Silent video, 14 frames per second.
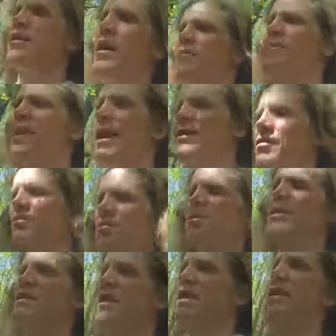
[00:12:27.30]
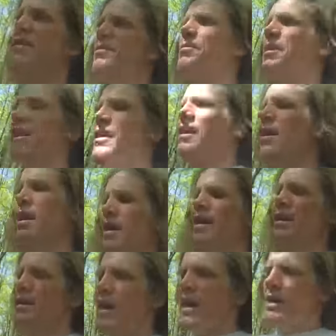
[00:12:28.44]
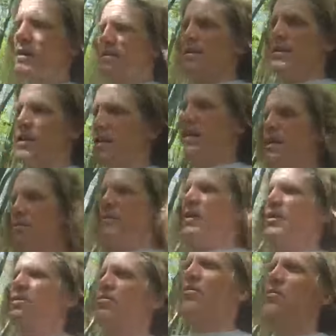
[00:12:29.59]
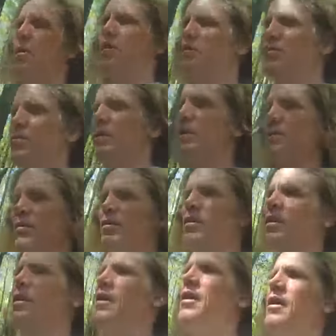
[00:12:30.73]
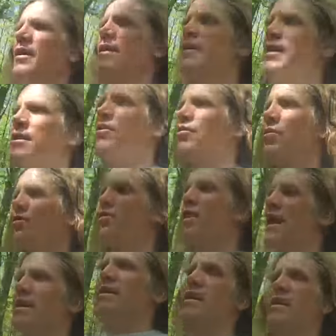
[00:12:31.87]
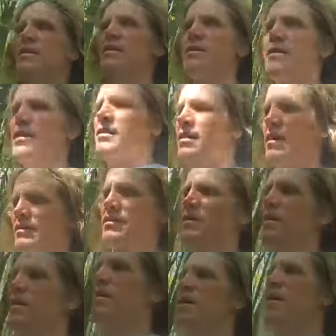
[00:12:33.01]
cupcakes would be said to be not sickening because for most people, they don't create sickness.